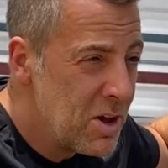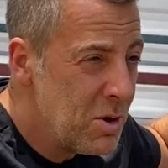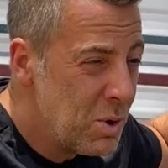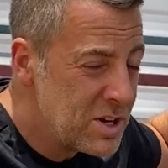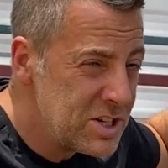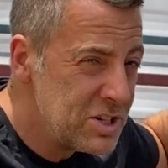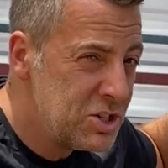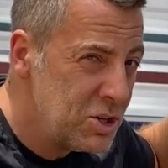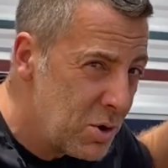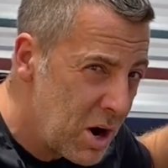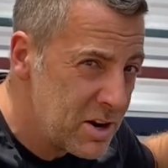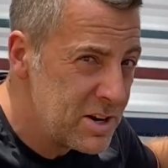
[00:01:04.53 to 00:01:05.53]
Wasn't
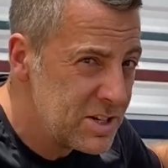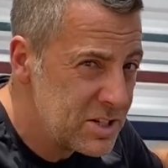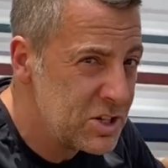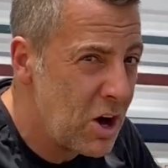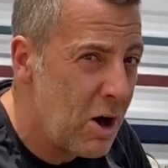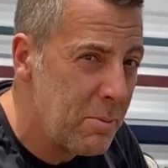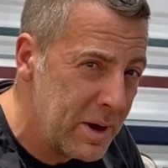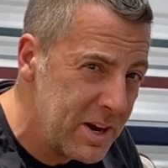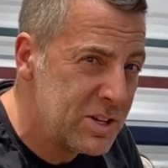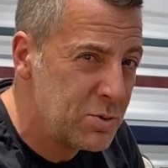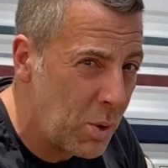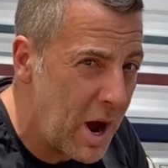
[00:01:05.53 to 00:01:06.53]
too hard to install, but
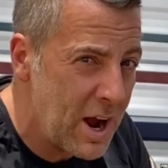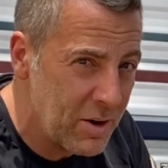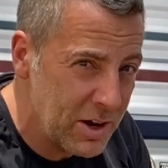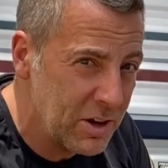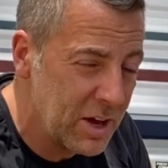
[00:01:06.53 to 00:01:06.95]
it's wiring.